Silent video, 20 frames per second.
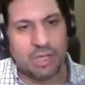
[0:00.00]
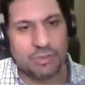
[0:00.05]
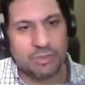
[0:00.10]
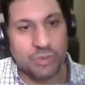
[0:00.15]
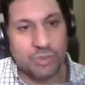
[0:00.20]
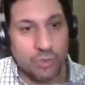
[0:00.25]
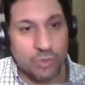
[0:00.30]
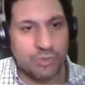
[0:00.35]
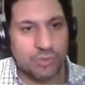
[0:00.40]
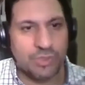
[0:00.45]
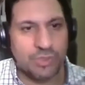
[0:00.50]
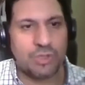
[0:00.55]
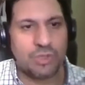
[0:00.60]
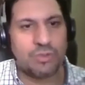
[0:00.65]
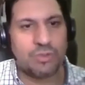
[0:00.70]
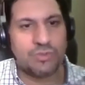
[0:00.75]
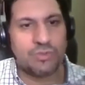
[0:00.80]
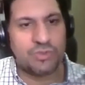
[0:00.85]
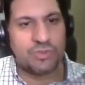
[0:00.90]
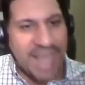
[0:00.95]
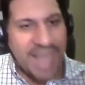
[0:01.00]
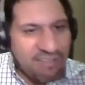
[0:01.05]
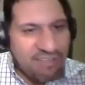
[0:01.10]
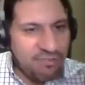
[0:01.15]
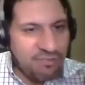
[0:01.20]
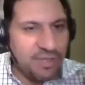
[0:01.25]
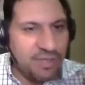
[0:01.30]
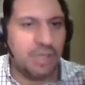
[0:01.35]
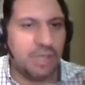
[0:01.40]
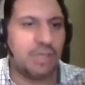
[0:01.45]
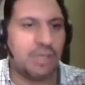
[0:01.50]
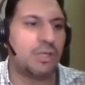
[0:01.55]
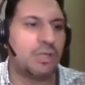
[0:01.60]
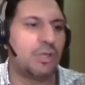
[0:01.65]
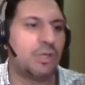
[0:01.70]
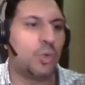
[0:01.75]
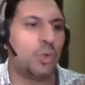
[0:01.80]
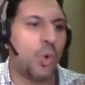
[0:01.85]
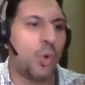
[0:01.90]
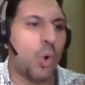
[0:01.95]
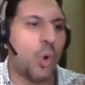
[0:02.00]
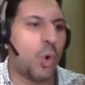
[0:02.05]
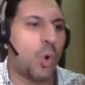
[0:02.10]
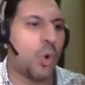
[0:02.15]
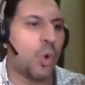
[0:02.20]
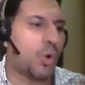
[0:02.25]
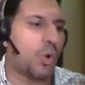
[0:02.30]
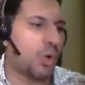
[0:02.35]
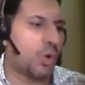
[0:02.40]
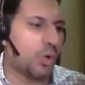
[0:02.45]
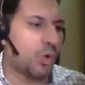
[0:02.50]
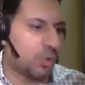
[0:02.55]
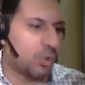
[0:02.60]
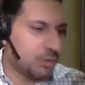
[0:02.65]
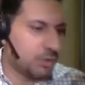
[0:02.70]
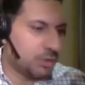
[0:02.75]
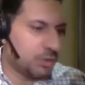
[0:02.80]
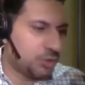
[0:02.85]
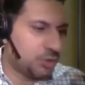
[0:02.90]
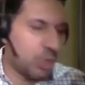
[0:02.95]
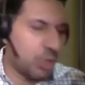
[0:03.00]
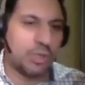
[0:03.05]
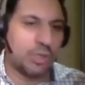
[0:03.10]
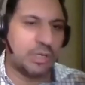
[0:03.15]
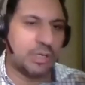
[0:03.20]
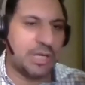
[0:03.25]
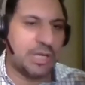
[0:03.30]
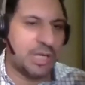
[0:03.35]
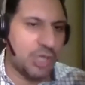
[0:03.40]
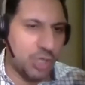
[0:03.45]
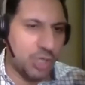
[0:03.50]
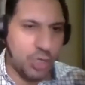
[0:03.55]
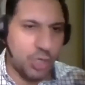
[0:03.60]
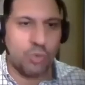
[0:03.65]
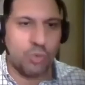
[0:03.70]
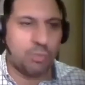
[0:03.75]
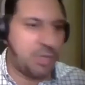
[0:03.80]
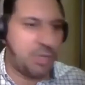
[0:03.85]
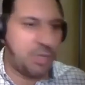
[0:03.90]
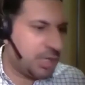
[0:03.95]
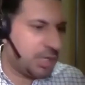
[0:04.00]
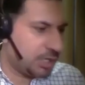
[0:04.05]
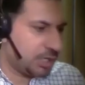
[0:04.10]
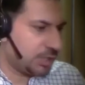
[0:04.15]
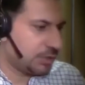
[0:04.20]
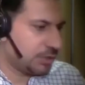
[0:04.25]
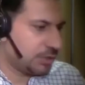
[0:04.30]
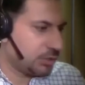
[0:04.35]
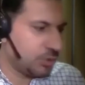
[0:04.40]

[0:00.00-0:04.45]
user savvy or totally newbie,